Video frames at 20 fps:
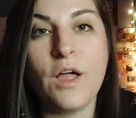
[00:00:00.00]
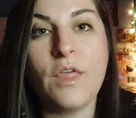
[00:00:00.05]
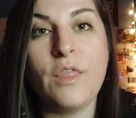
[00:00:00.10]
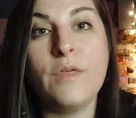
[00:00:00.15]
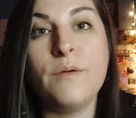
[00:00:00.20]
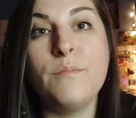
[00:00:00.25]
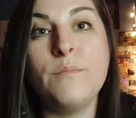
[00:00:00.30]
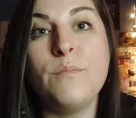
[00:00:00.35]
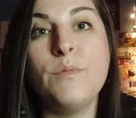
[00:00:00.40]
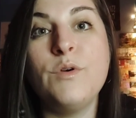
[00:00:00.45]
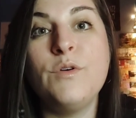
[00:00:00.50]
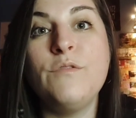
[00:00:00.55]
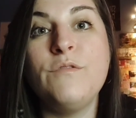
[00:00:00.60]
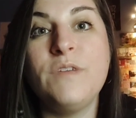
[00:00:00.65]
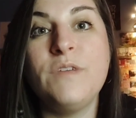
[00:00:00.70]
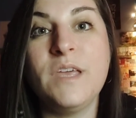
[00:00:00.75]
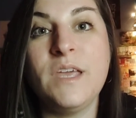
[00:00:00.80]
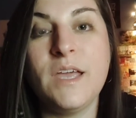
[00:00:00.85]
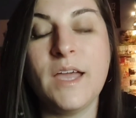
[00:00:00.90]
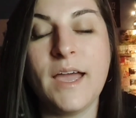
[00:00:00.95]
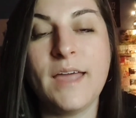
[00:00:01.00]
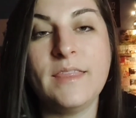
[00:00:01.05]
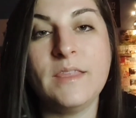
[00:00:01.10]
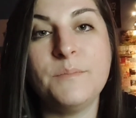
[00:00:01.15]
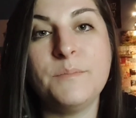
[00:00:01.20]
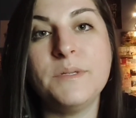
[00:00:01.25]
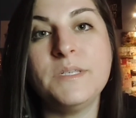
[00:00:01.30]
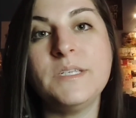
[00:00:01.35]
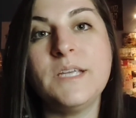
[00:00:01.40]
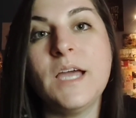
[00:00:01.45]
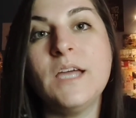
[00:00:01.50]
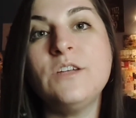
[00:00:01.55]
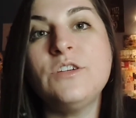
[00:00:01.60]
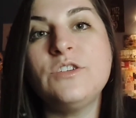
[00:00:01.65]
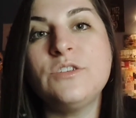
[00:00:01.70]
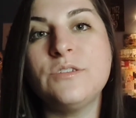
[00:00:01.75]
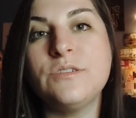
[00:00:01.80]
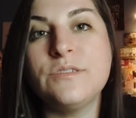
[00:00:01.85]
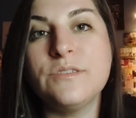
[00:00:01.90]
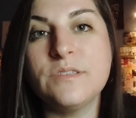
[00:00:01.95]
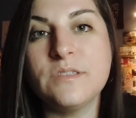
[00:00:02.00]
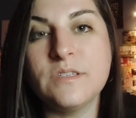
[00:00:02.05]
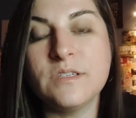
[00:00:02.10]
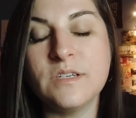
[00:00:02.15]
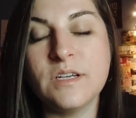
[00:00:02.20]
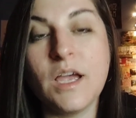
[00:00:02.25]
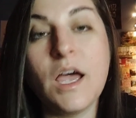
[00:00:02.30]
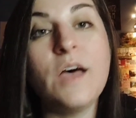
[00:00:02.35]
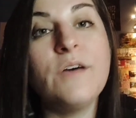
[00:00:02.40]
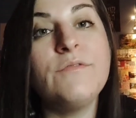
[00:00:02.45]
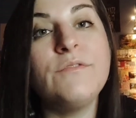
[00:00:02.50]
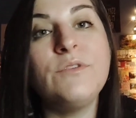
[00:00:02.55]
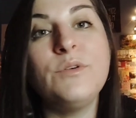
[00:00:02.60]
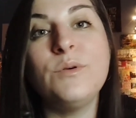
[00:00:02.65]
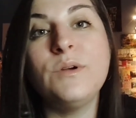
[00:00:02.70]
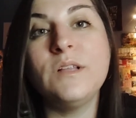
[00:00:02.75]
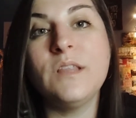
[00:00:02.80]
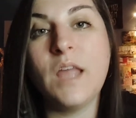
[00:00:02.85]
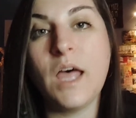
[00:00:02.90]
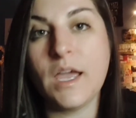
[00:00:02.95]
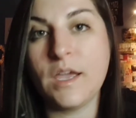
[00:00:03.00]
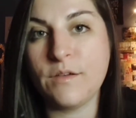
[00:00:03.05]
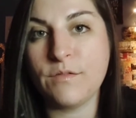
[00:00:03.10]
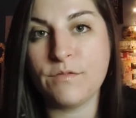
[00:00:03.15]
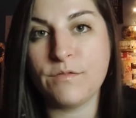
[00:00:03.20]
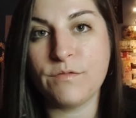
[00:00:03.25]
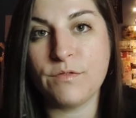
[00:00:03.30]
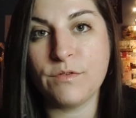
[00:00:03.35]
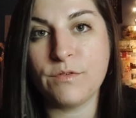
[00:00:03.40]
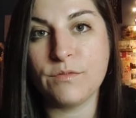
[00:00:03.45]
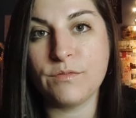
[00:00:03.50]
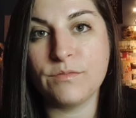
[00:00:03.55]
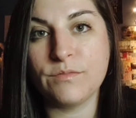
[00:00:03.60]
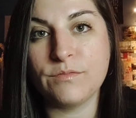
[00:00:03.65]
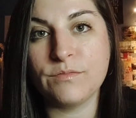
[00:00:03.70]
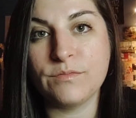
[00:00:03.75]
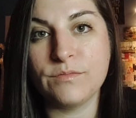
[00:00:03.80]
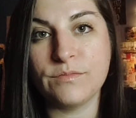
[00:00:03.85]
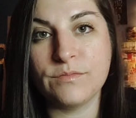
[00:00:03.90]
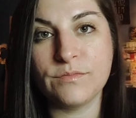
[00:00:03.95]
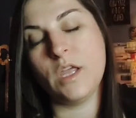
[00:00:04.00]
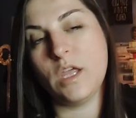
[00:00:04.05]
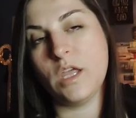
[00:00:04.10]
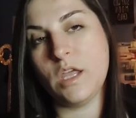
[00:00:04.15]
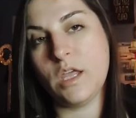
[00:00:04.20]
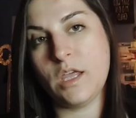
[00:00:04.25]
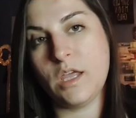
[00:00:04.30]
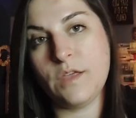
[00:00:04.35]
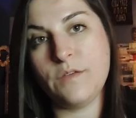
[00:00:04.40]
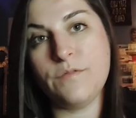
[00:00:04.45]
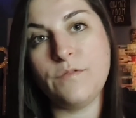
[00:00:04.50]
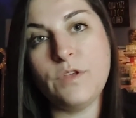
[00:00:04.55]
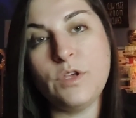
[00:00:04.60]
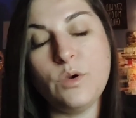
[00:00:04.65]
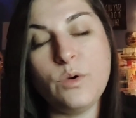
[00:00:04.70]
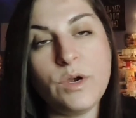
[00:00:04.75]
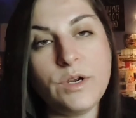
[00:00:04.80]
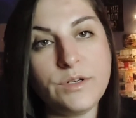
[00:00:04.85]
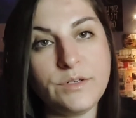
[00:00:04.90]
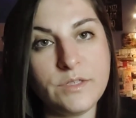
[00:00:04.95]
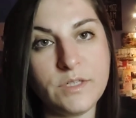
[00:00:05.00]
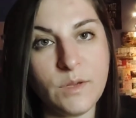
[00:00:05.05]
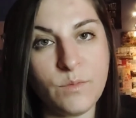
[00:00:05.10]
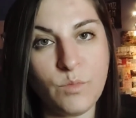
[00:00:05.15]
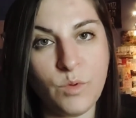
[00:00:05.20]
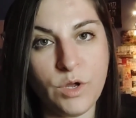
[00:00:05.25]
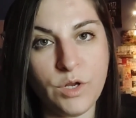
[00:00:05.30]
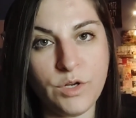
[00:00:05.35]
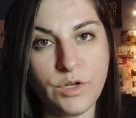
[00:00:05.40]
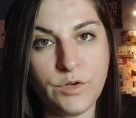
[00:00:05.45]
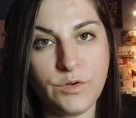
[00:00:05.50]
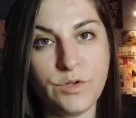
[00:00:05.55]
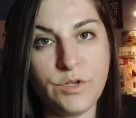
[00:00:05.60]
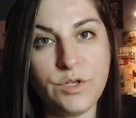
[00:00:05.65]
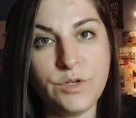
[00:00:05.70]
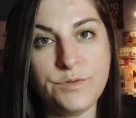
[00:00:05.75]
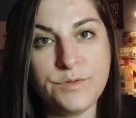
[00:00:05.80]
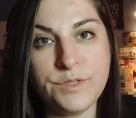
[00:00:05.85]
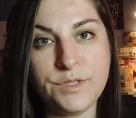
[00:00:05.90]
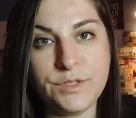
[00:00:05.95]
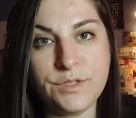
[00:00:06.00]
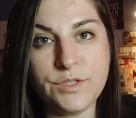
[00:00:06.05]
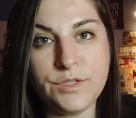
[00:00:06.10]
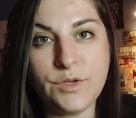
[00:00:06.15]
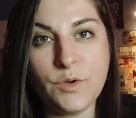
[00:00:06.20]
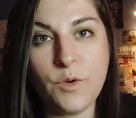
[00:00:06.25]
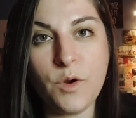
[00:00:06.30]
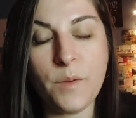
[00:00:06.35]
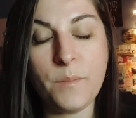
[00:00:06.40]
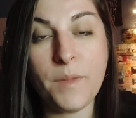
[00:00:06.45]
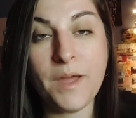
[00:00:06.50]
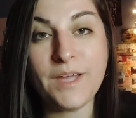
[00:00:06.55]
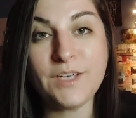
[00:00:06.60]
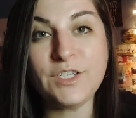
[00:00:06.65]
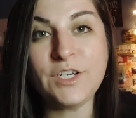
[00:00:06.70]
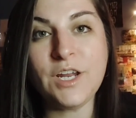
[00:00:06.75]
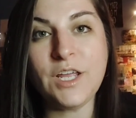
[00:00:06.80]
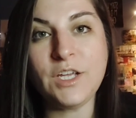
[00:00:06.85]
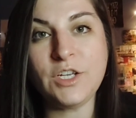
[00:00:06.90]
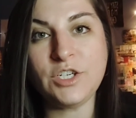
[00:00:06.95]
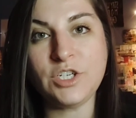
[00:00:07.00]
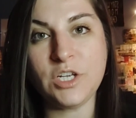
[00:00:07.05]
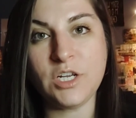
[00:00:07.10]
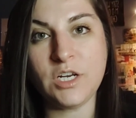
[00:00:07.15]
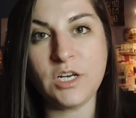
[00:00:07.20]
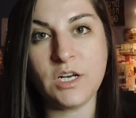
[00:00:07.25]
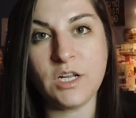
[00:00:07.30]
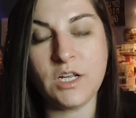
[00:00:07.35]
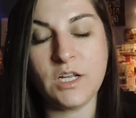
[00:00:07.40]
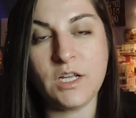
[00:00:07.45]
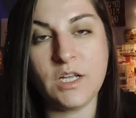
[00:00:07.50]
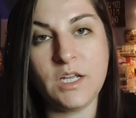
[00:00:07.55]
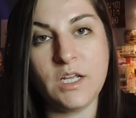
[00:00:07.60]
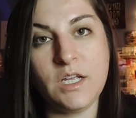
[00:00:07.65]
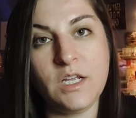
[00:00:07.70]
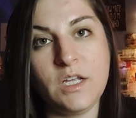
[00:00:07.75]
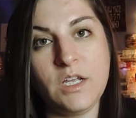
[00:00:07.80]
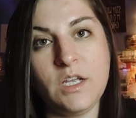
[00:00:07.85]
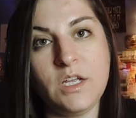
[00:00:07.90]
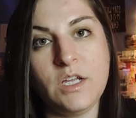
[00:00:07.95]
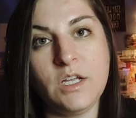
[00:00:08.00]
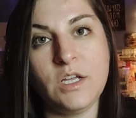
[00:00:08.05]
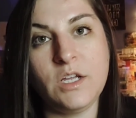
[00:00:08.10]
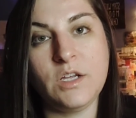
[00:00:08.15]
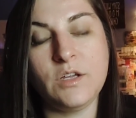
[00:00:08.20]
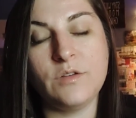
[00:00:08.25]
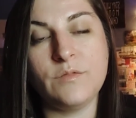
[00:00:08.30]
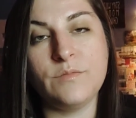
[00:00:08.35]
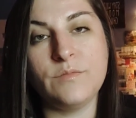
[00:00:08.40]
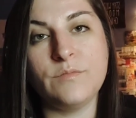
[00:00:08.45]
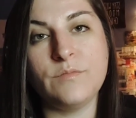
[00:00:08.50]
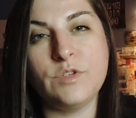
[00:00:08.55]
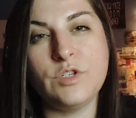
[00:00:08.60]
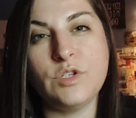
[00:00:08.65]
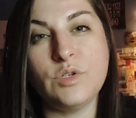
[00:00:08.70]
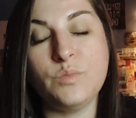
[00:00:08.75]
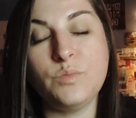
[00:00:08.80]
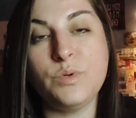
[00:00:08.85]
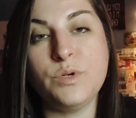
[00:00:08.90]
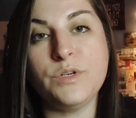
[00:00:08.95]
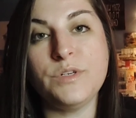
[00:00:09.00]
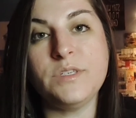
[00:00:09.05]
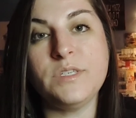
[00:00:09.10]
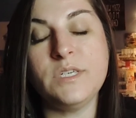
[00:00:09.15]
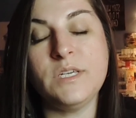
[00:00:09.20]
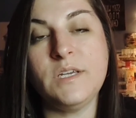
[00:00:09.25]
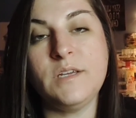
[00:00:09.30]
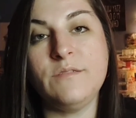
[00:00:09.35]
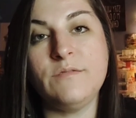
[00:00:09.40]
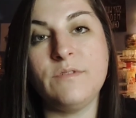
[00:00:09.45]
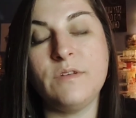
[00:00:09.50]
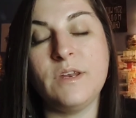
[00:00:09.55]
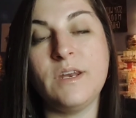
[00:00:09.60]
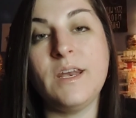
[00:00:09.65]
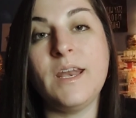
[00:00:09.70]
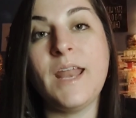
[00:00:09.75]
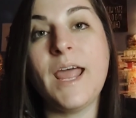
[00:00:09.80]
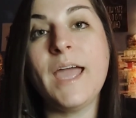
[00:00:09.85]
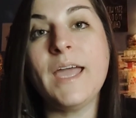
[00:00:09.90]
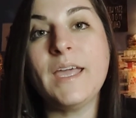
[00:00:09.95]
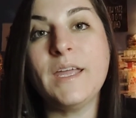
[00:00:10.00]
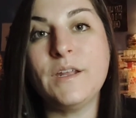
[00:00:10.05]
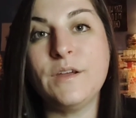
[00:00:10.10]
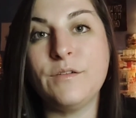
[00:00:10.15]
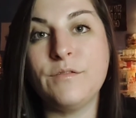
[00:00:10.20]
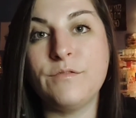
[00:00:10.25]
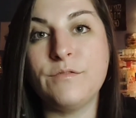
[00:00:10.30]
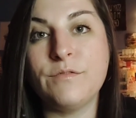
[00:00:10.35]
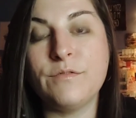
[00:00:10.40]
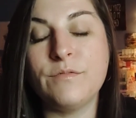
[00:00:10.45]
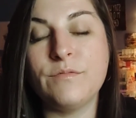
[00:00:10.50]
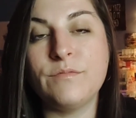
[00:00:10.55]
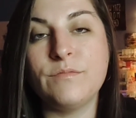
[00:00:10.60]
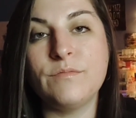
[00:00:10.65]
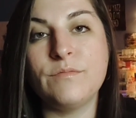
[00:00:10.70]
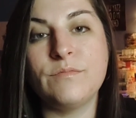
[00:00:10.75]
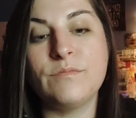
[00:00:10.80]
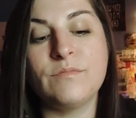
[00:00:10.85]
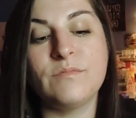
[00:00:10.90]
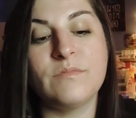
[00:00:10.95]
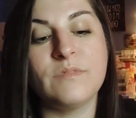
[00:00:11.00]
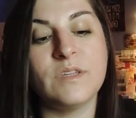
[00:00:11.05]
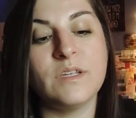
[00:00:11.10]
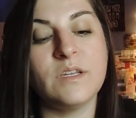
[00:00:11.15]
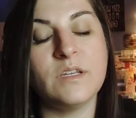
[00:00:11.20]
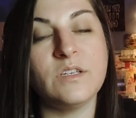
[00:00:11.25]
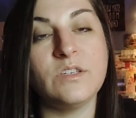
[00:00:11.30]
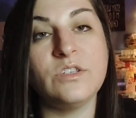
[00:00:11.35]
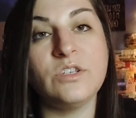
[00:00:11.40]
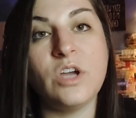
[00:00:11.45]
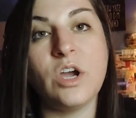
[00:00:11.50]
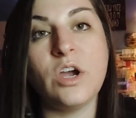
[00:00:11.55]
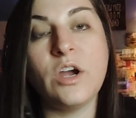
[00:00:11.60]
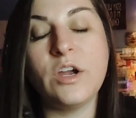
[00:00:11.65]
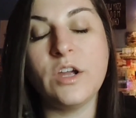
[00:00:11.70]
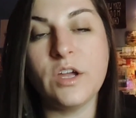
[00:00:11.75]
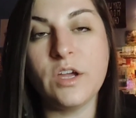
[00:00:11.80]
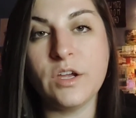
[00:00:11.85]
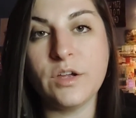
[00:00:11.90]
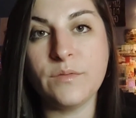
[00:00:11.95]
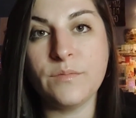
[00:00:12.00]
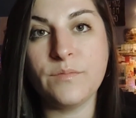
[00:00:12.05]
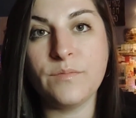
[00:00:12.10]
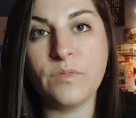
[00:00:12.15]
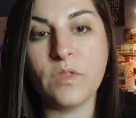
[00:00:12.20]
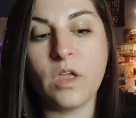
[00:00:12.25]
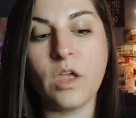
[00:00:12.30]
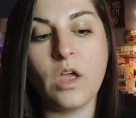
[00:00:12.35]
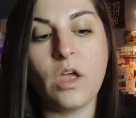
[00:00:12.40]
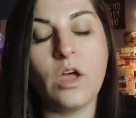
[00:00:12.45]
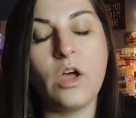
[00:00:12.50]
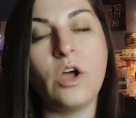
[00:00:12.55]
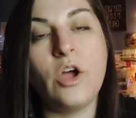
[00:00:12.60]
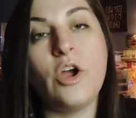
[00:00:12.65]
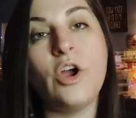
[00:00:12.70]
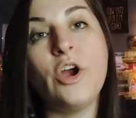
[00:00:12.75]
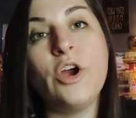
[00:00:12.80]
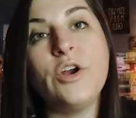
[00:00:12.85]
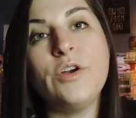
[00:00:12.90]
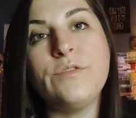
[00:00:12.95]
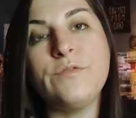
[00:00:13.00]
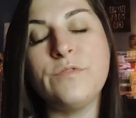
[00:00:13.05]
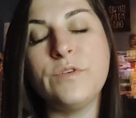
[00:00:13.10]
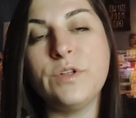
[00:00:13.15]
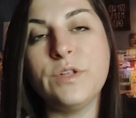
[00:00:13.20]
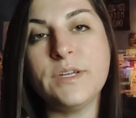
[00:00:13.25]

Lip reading: the movie and the potentials of your life. If you are someone who uses your imagination to perceive negative, dark, hurtful